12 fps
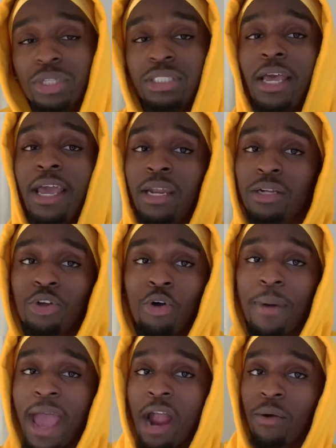I had a
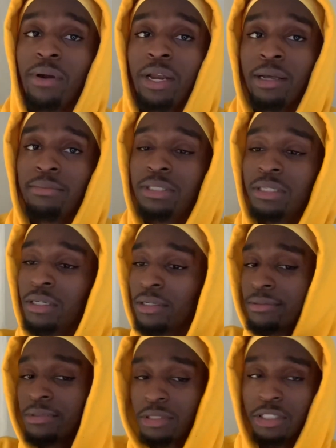dope acronym
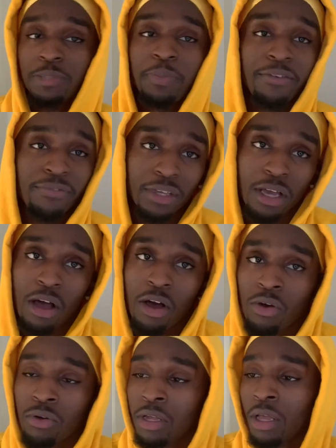to spit for
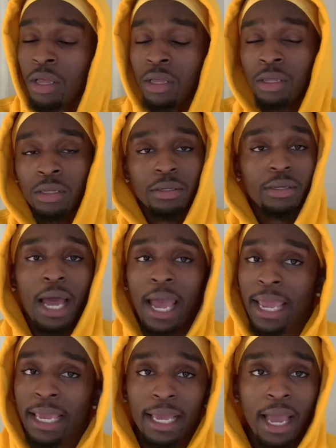y'all. I
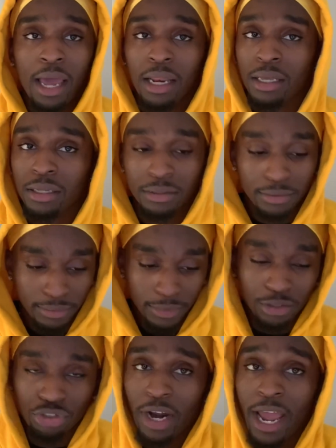ain't got it.
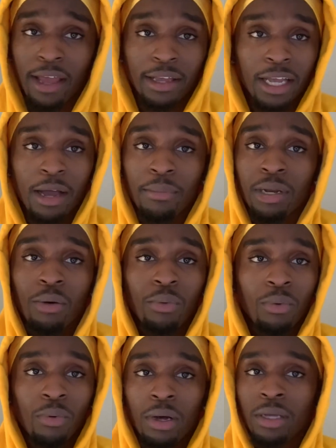Tried coming up with
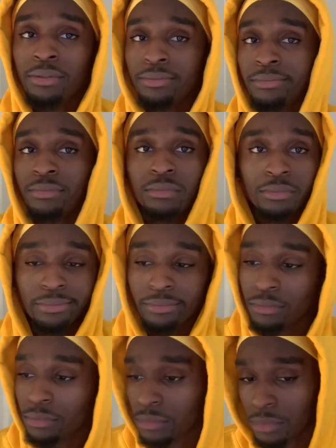one.
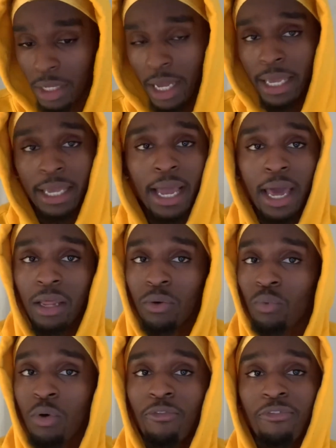I ain't got it.
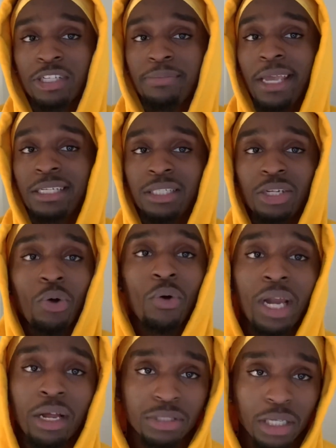Woofing is basically
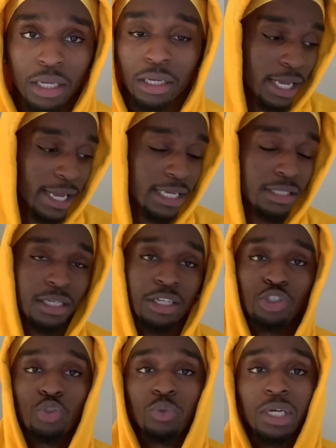growing out your hair. I guess
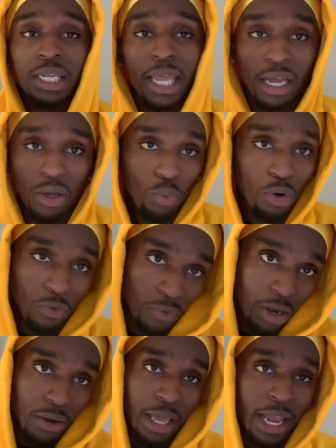because you look like a wolf with
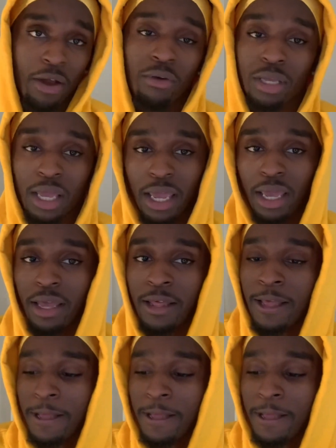all that hair on your head